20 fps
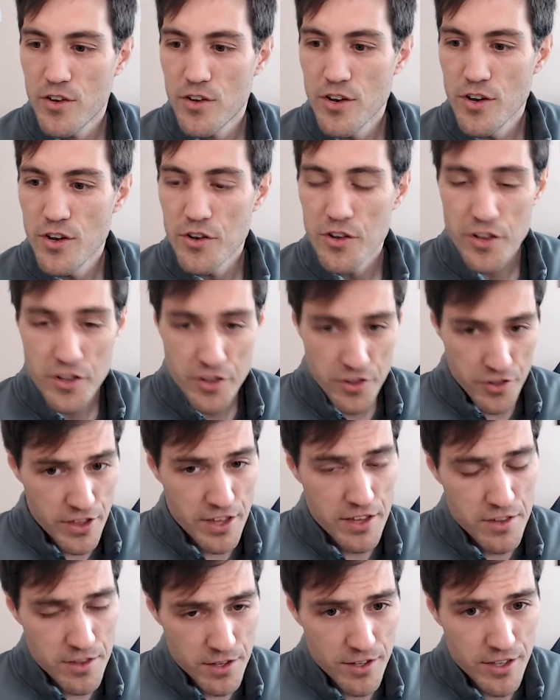
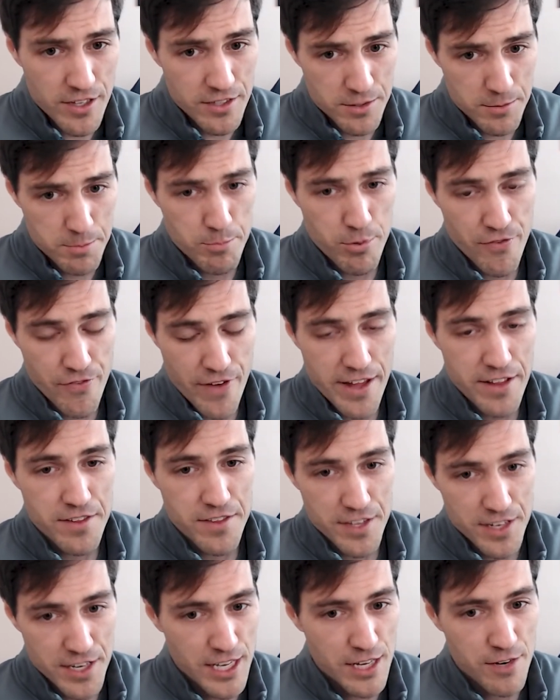This prevents
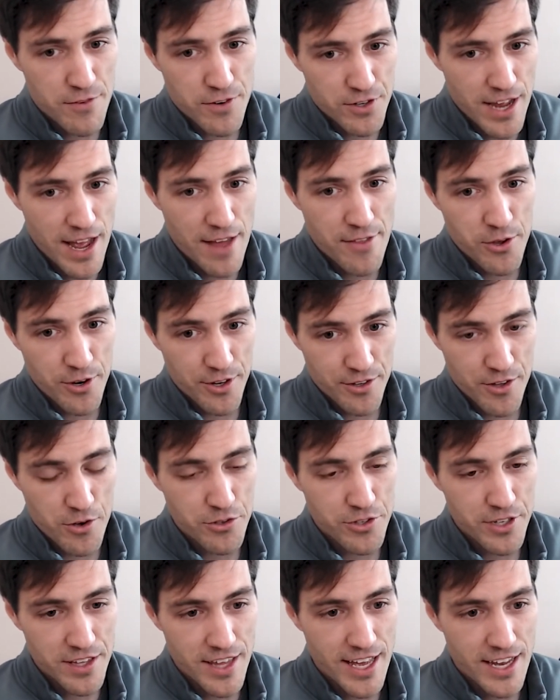the need for downloading
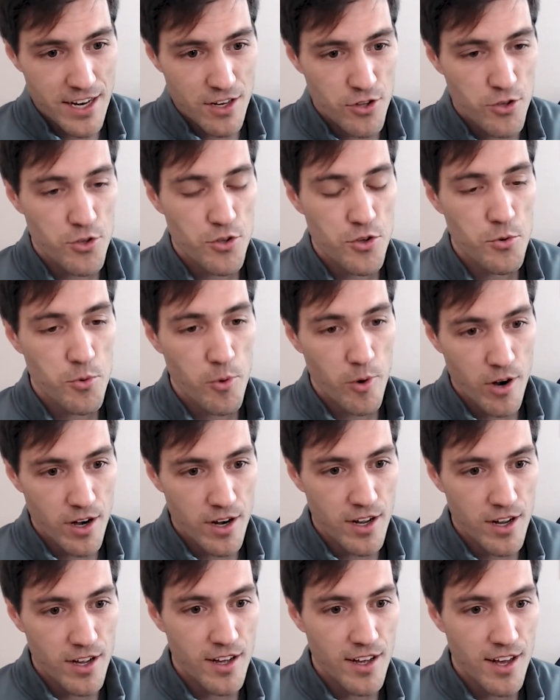locally. Then you
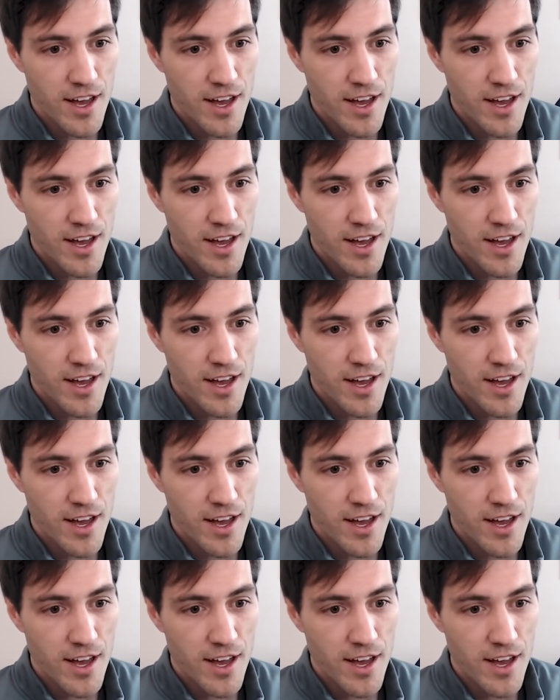work.